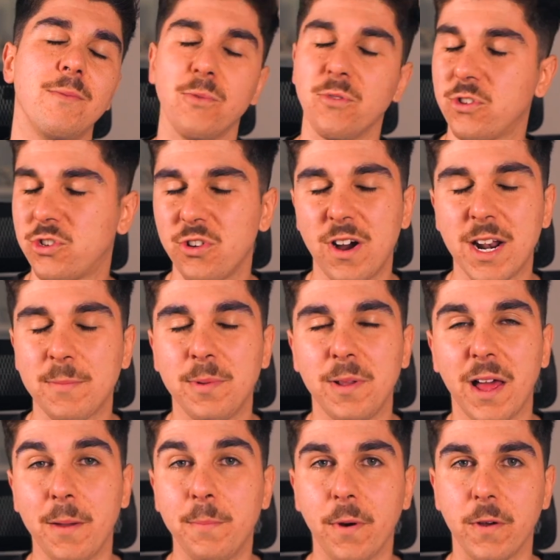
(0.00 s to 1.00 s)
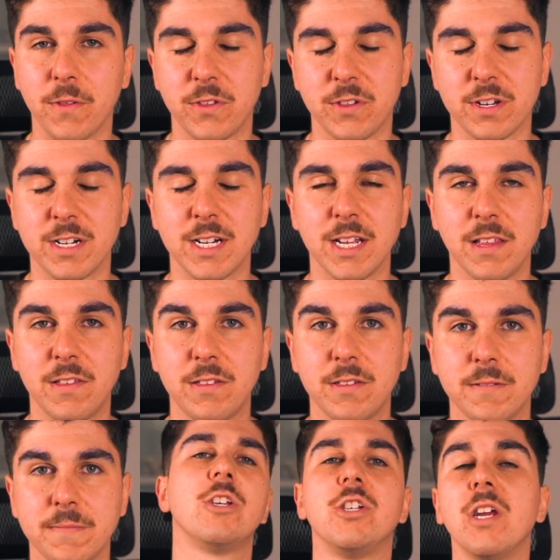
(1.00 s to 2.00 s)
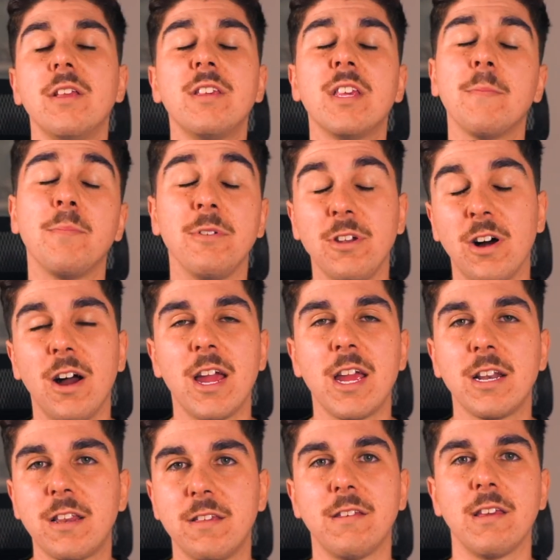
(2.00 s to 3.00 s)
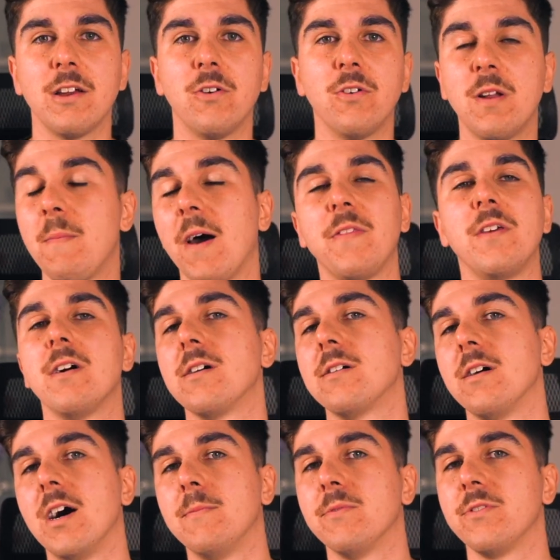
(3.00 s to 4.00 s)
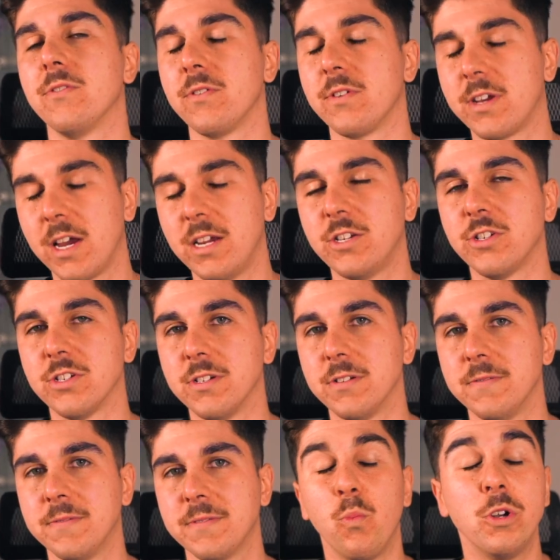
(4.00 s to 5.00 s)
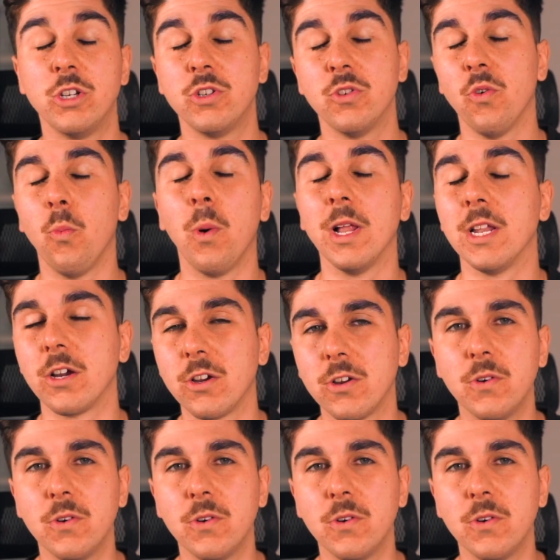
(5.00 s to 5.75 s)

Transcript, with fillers: was trying to play both sides. She ends up lying to Zeon about the Argama's location, which is all well and